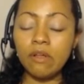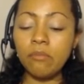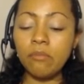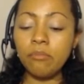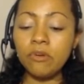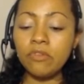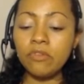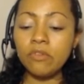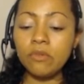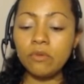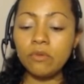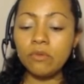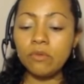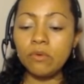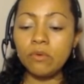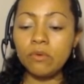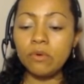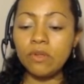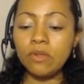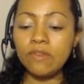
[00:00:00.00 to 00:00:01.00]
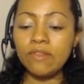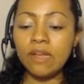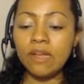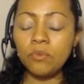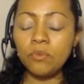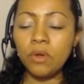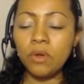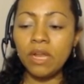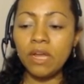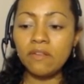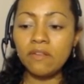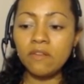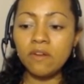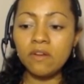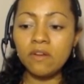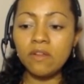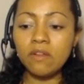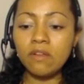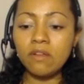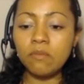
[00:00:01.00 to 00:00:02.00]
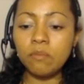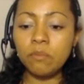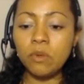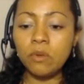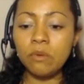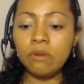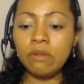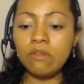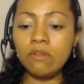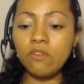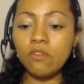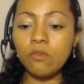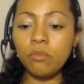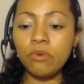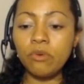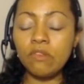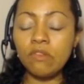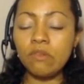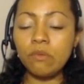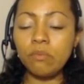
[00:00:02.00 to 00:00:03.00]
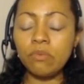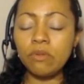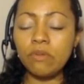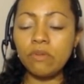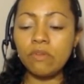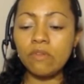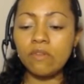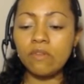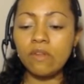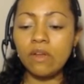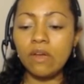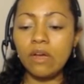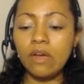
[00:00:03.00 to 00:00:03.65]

a personal story, is that when I started exploring these principles